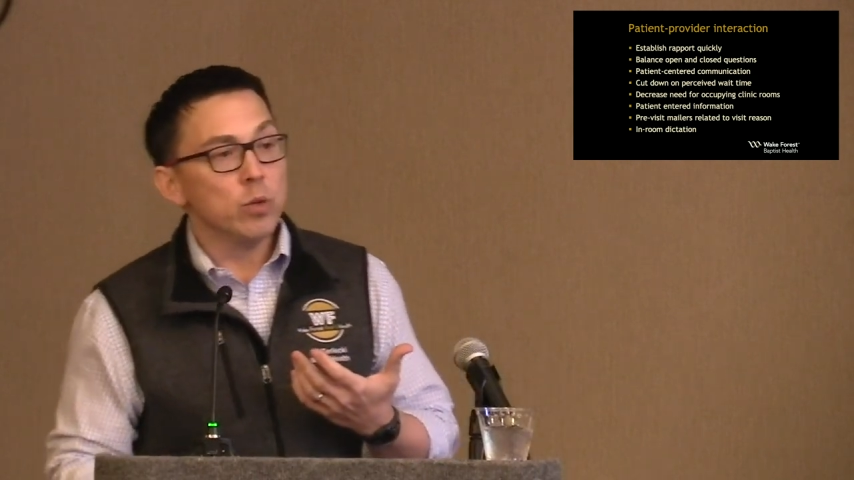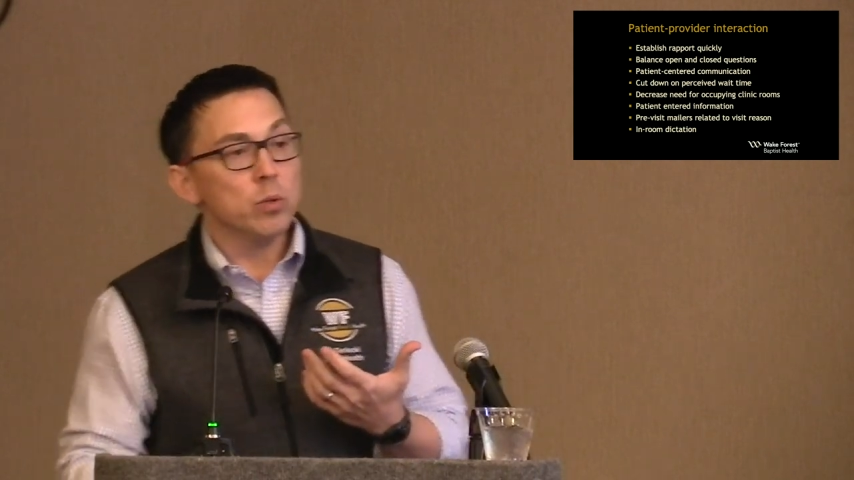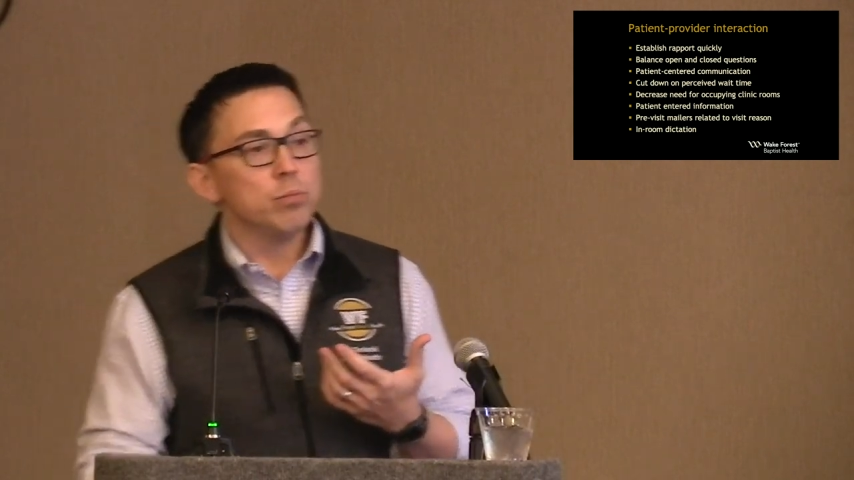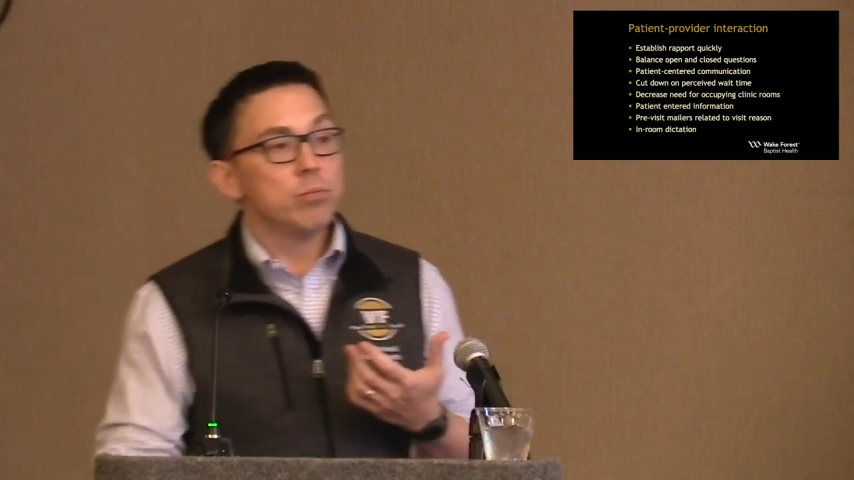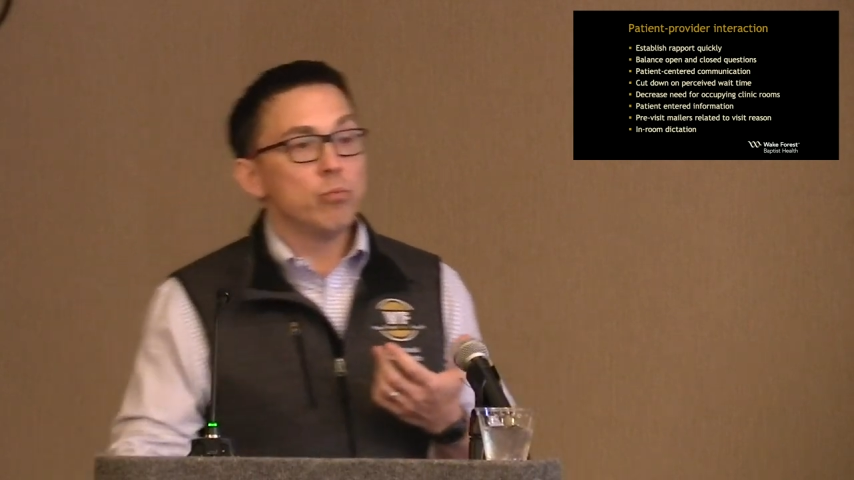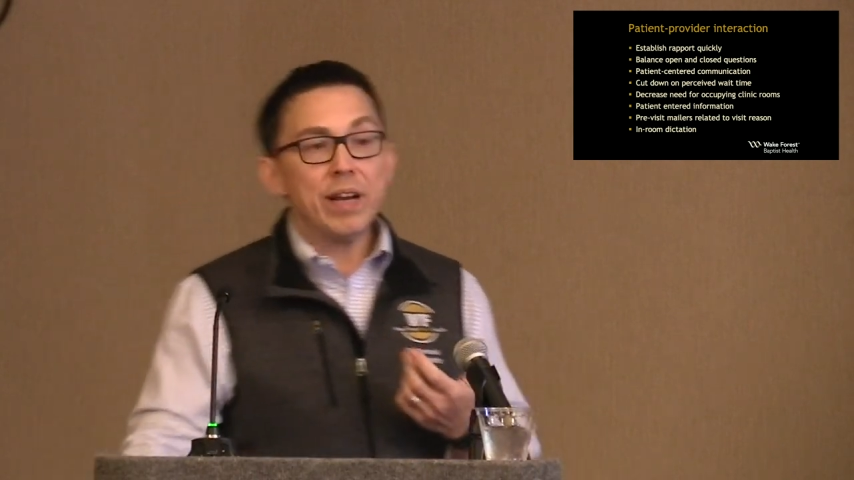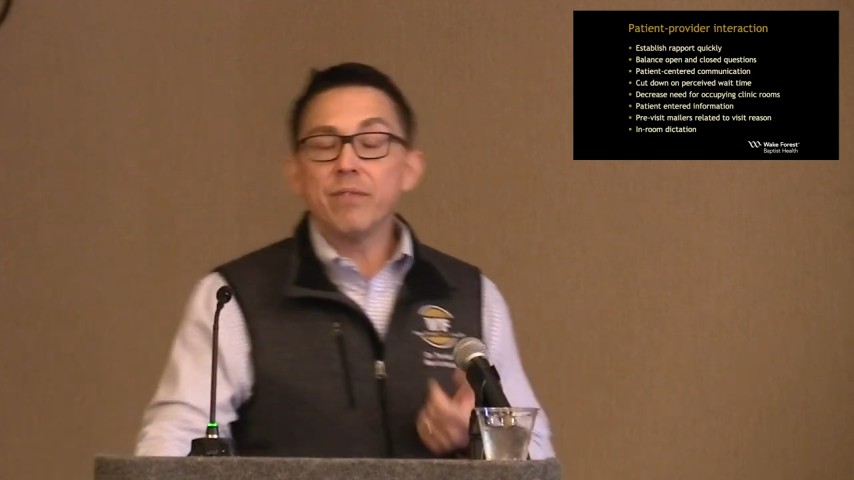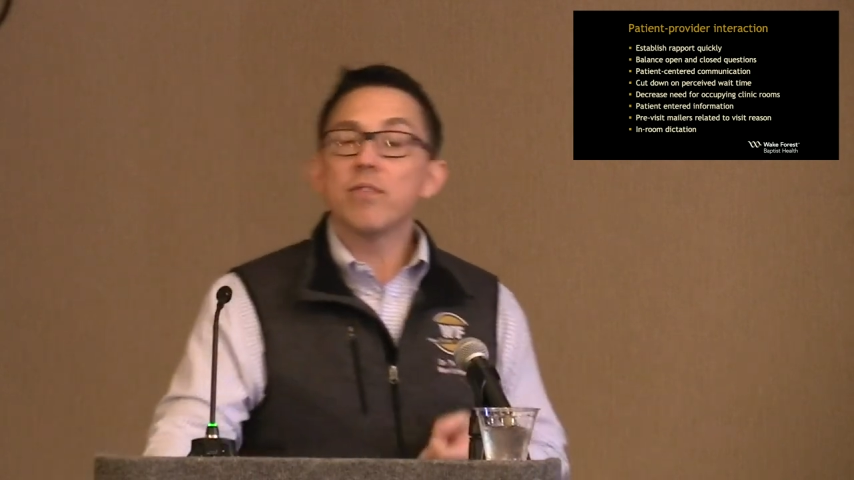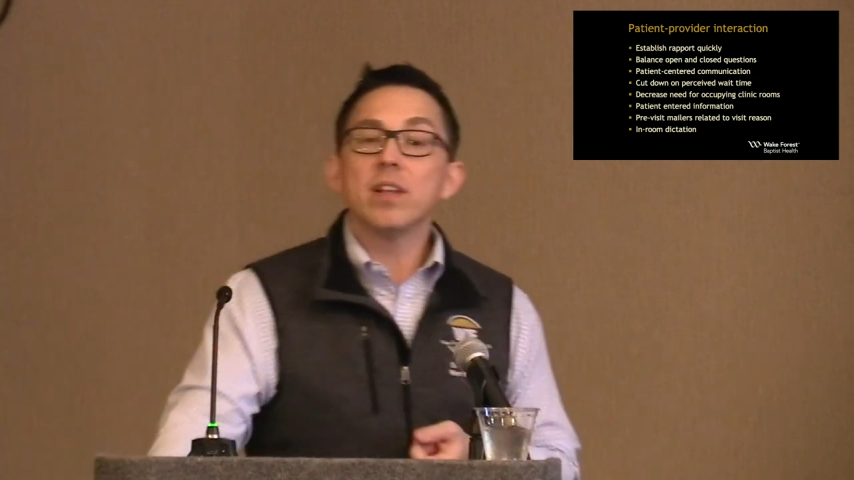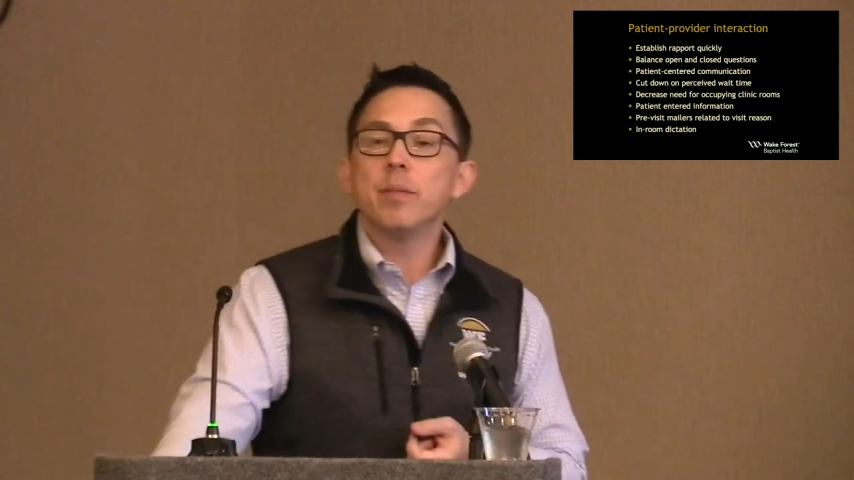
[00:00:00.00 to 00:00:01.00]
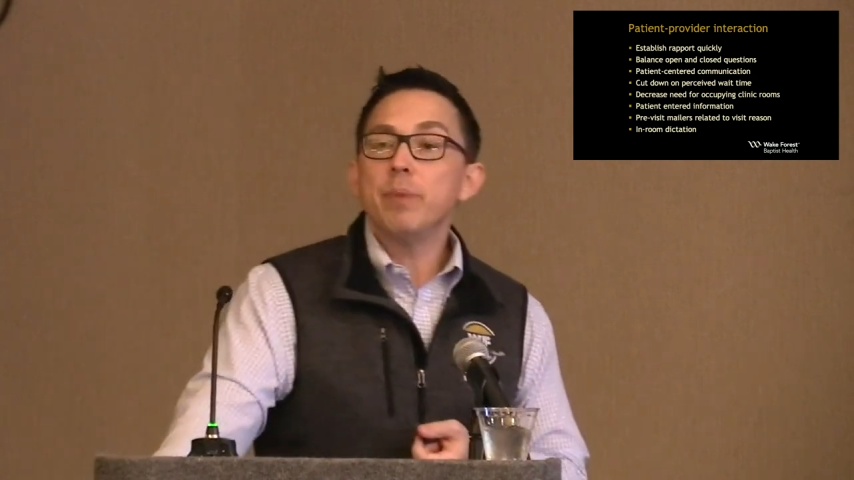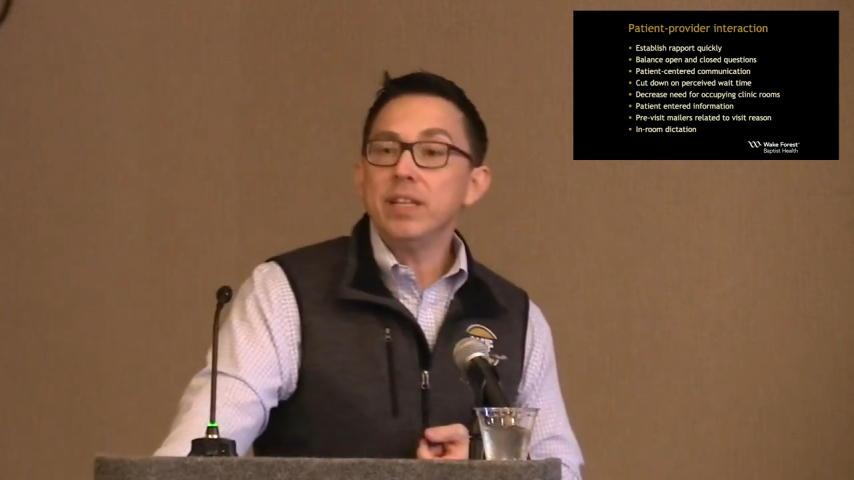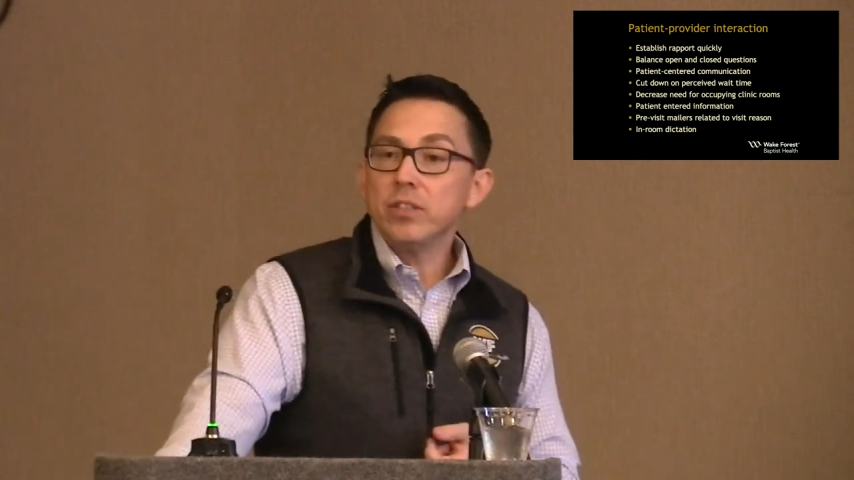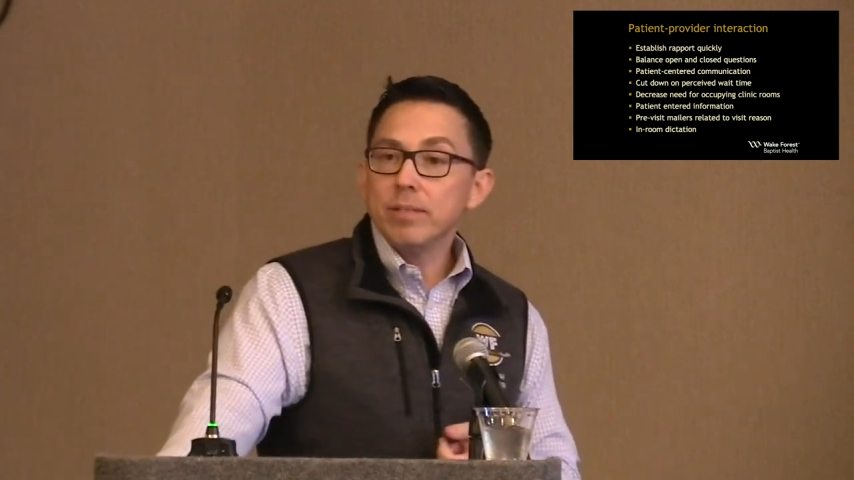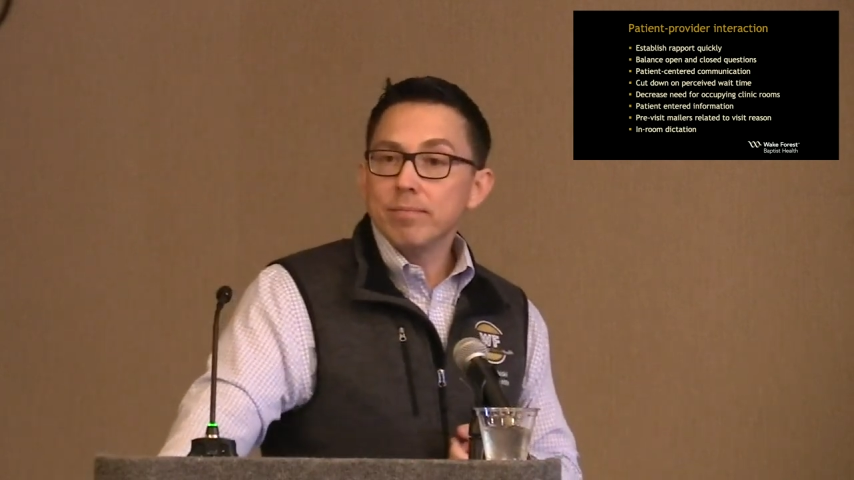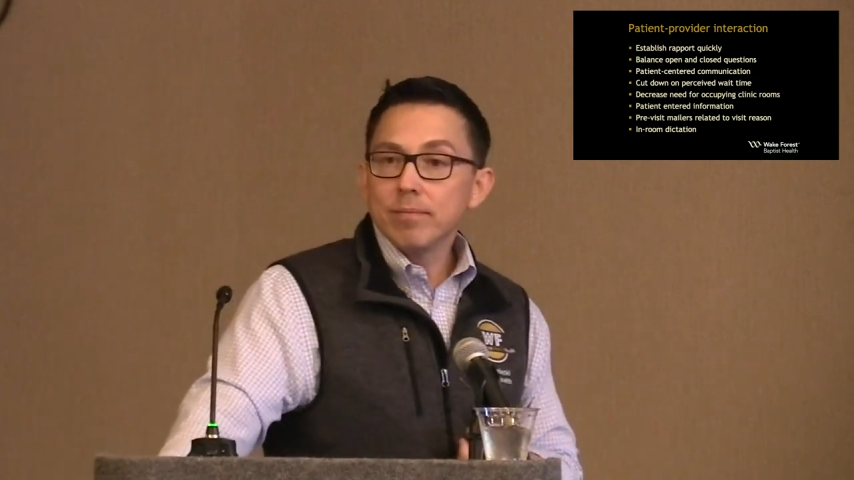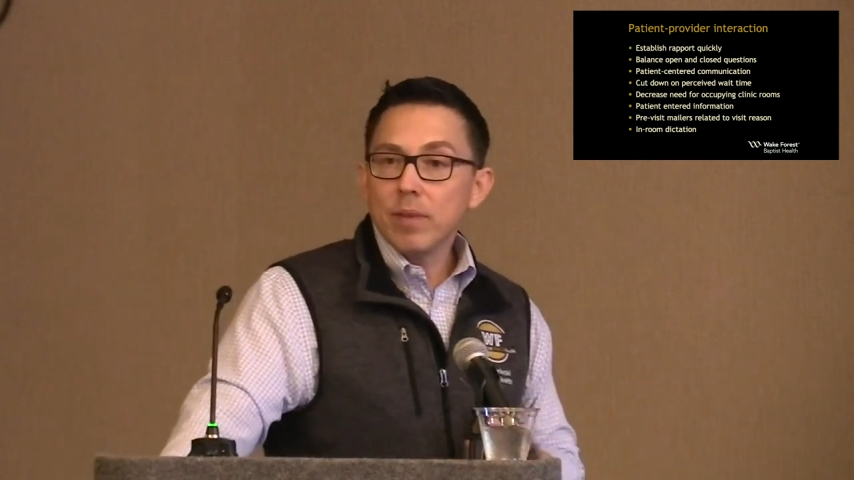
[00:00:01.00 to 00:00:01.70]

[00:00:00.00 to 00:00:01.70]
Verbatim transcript: room, right in front of the patient.